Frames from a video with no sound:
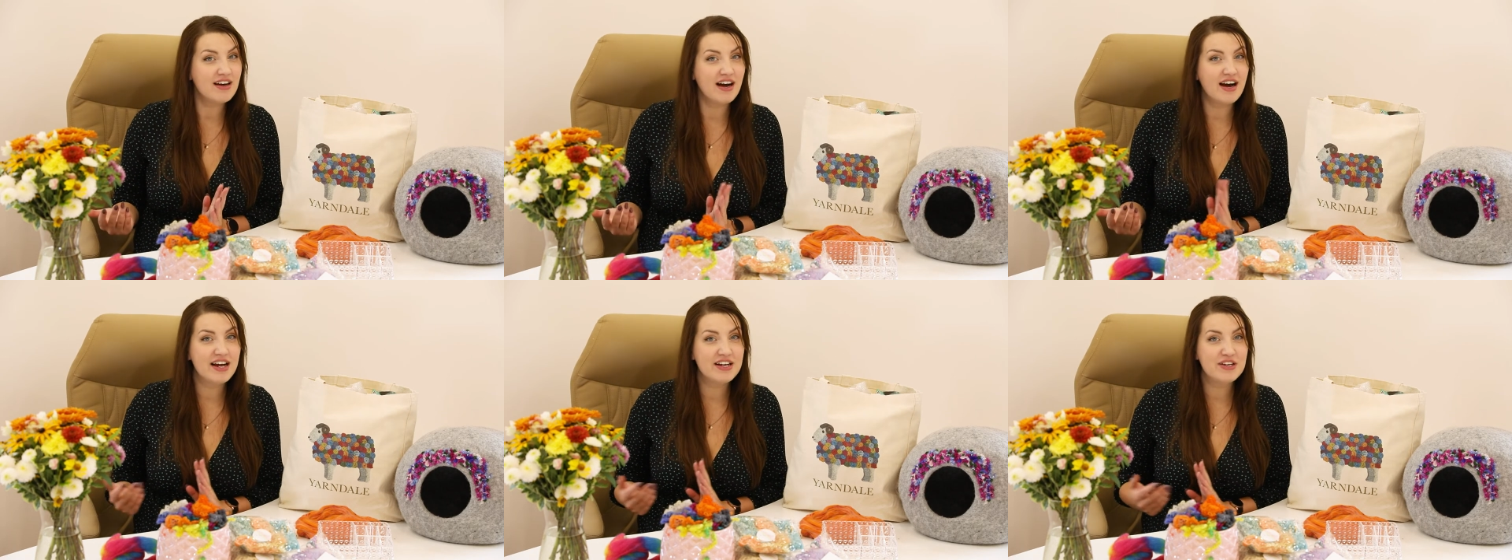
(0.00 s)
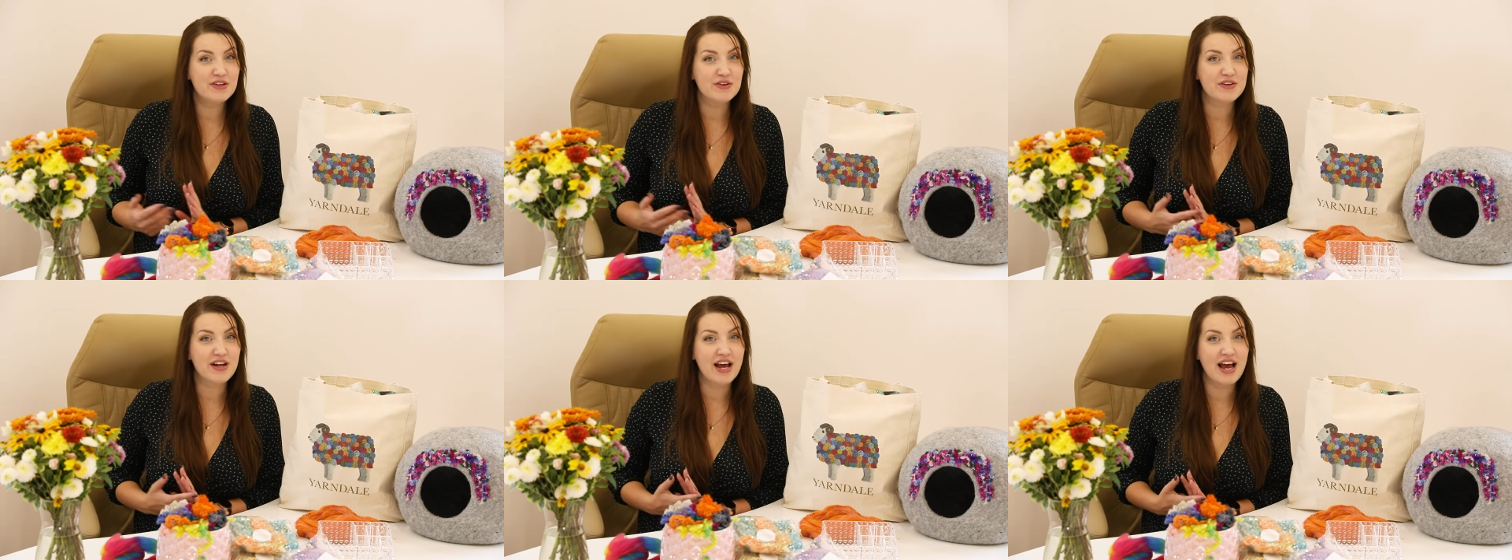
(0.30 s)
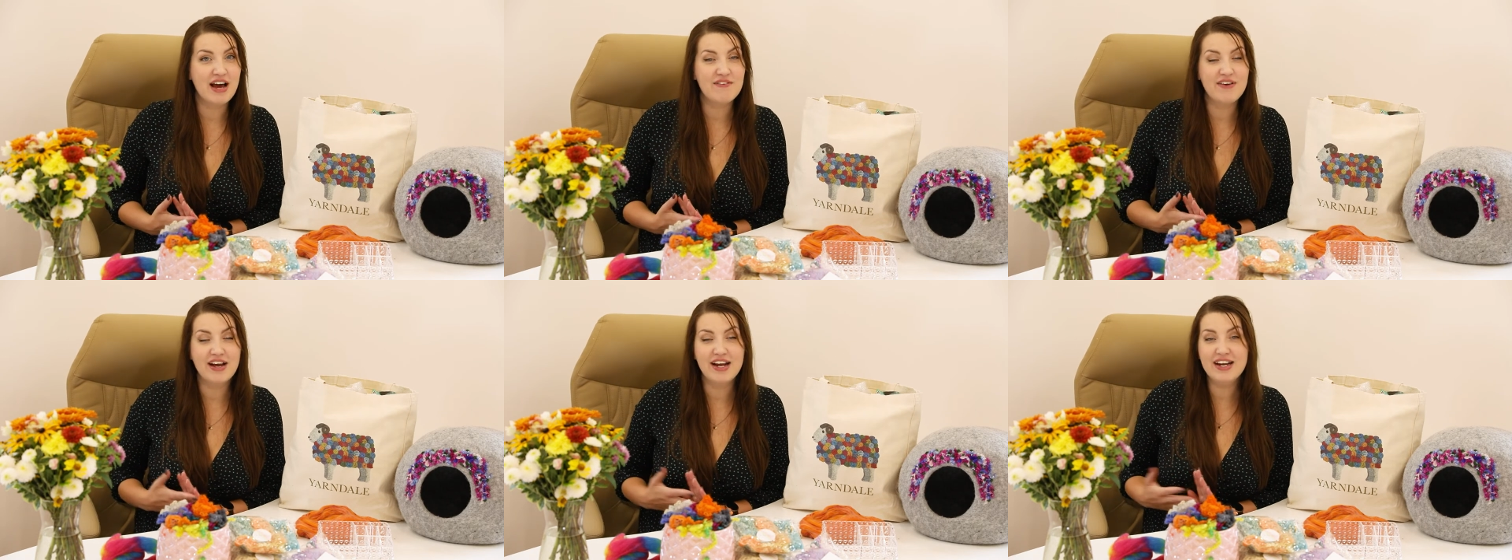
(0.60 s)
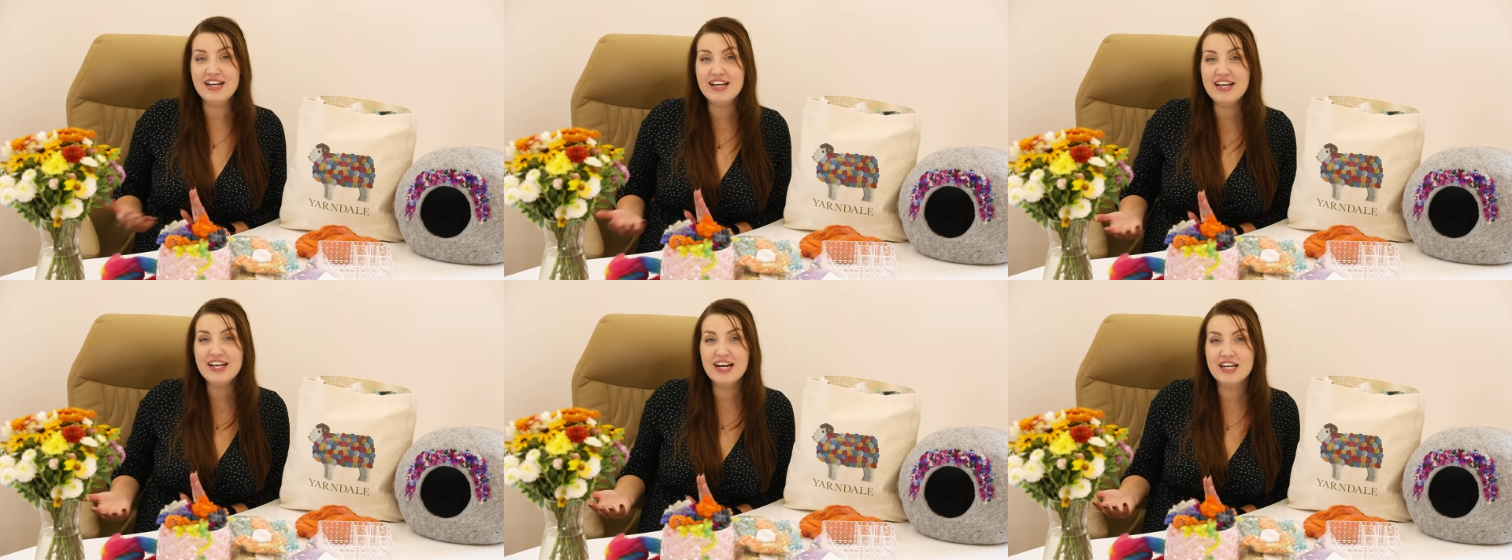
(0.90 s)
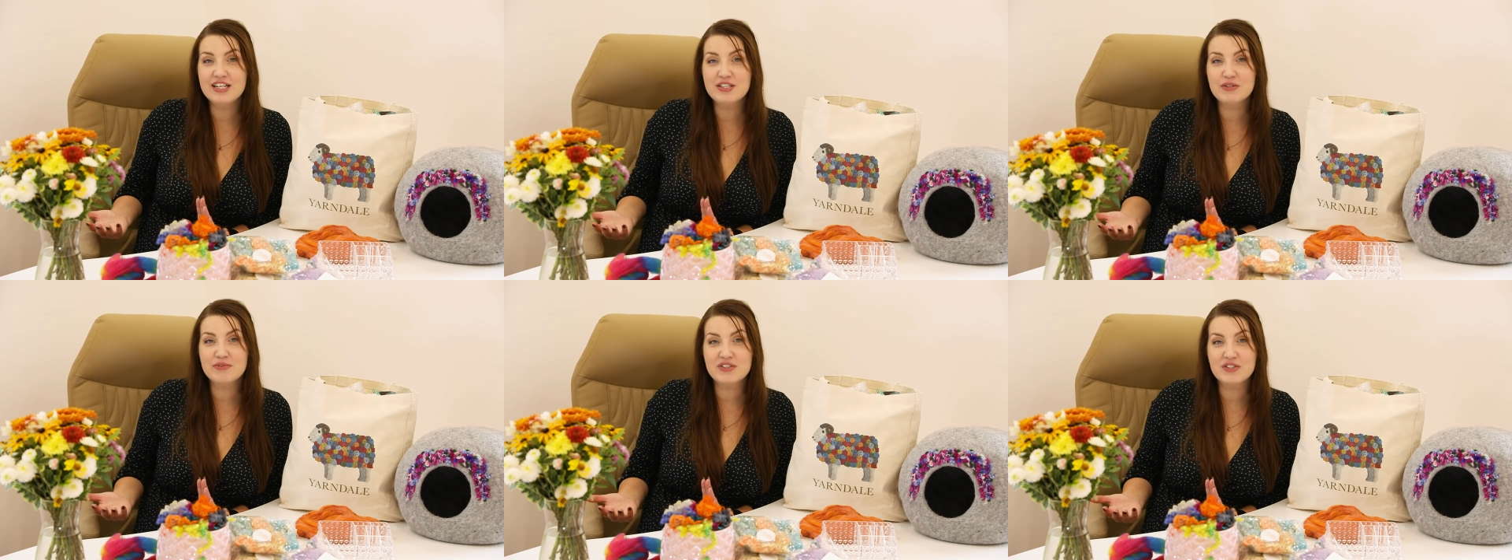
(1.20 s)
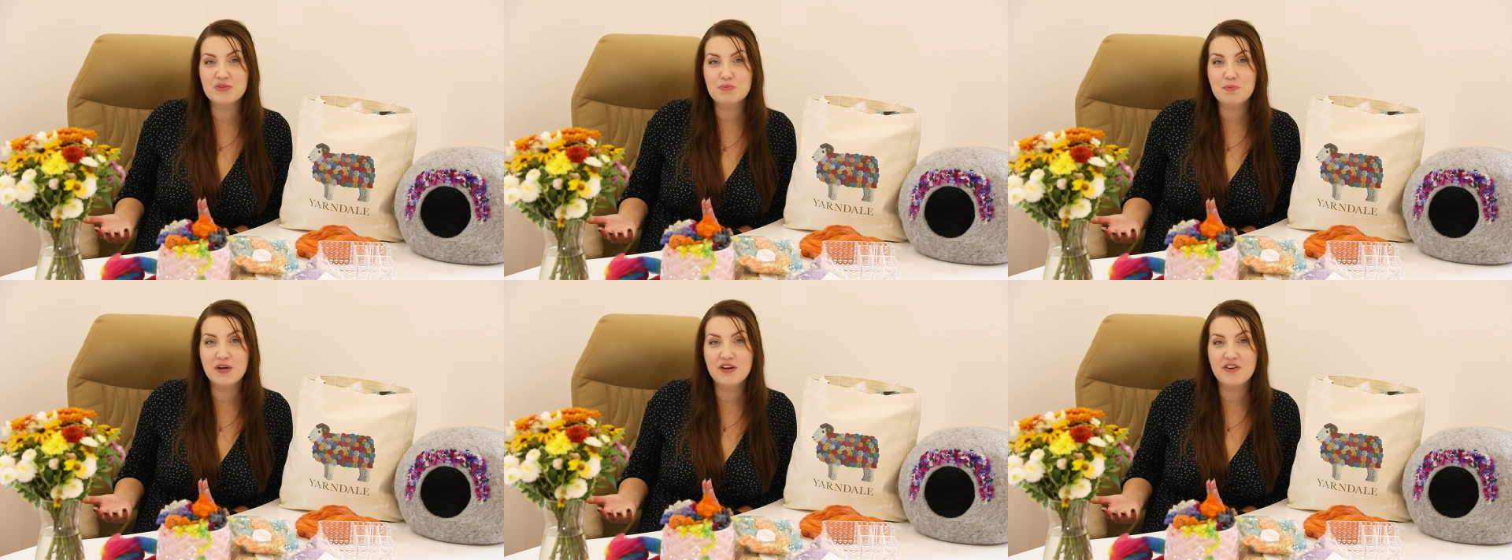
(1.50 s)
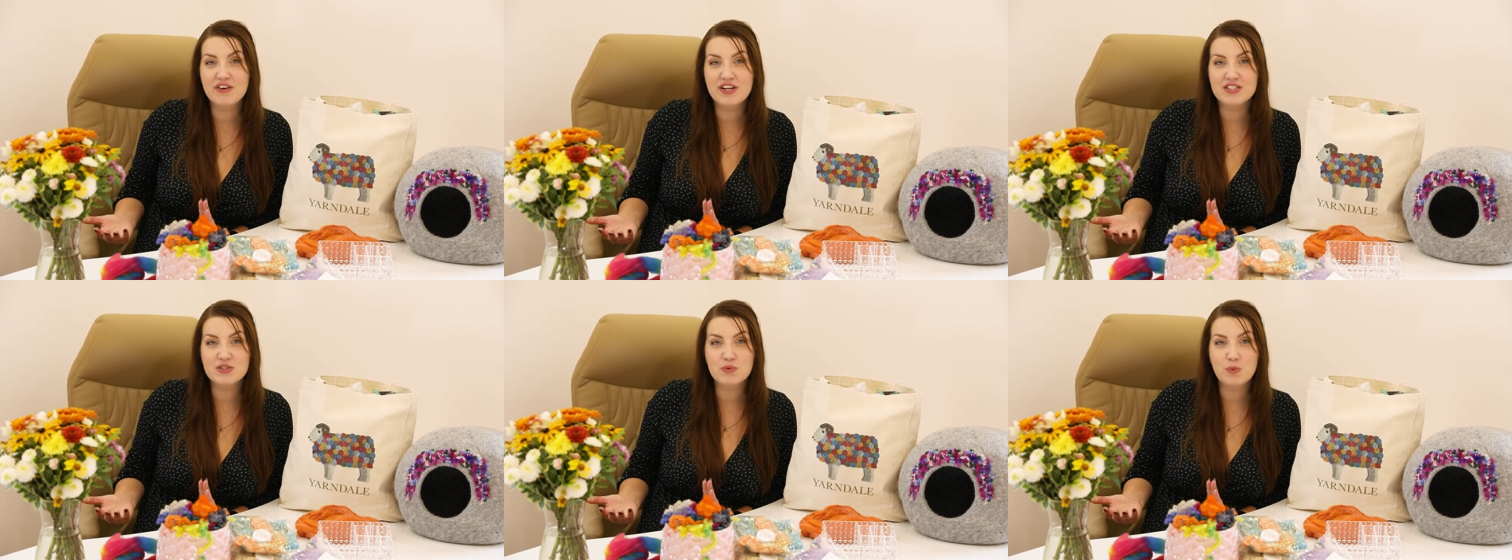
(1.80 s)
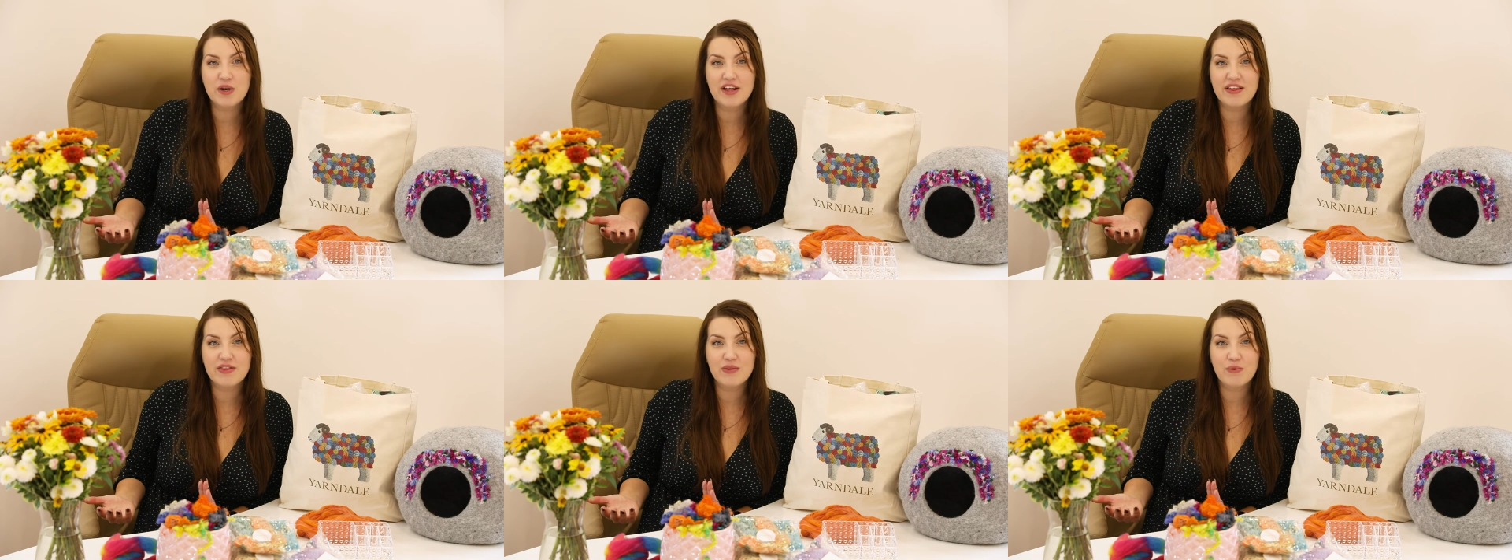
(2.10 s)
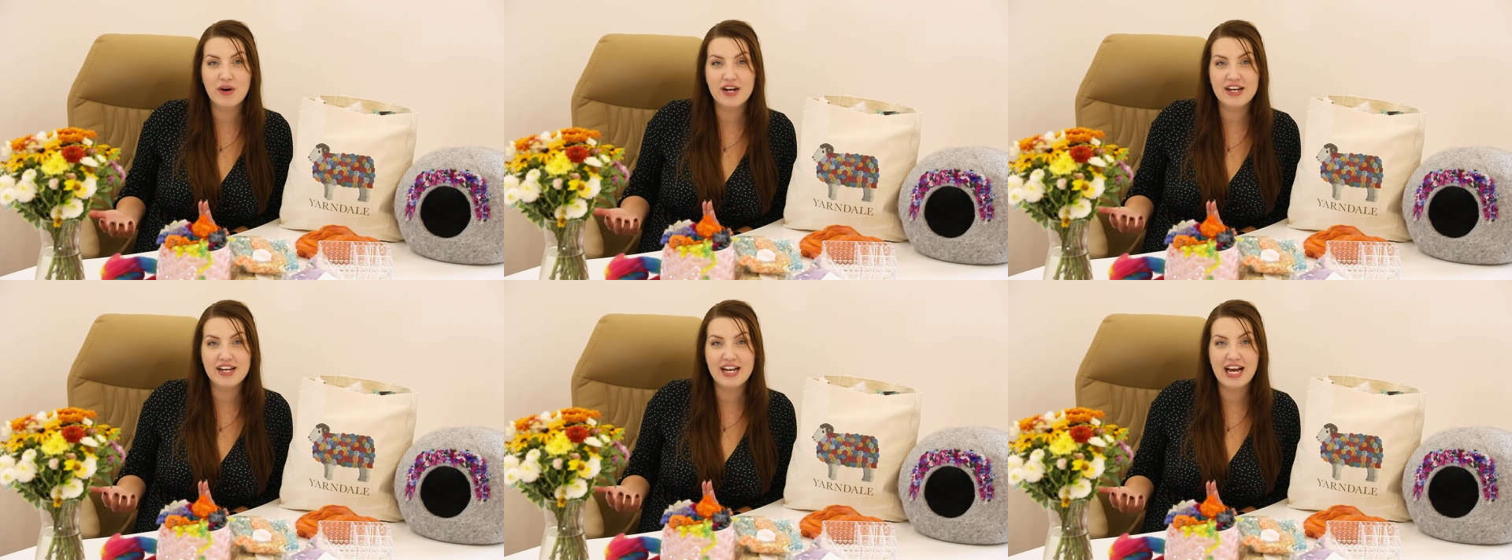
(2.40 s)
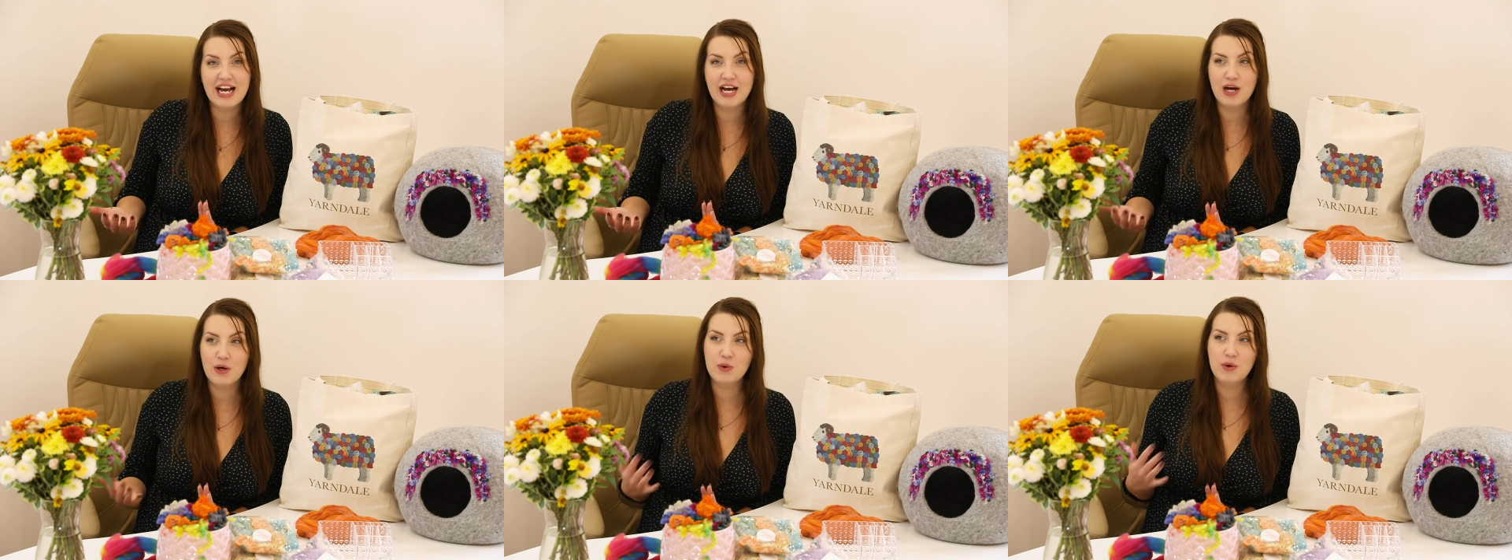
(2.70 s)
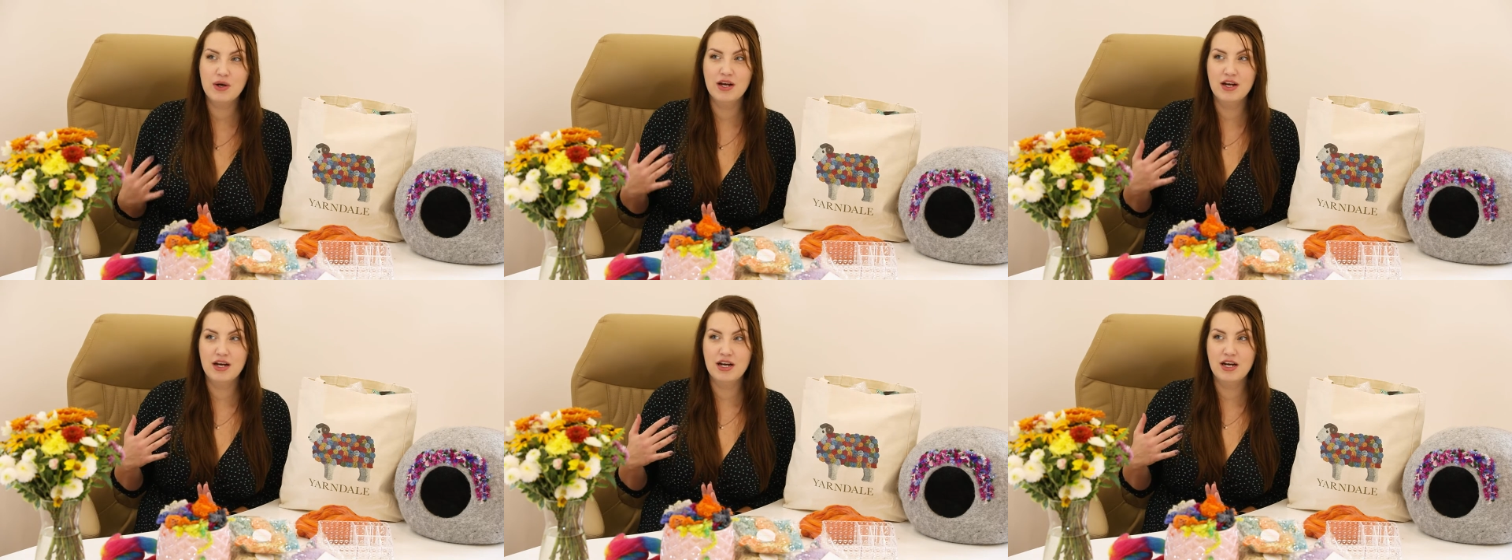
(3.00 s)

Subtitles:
I don't have any kind of experience with it right now,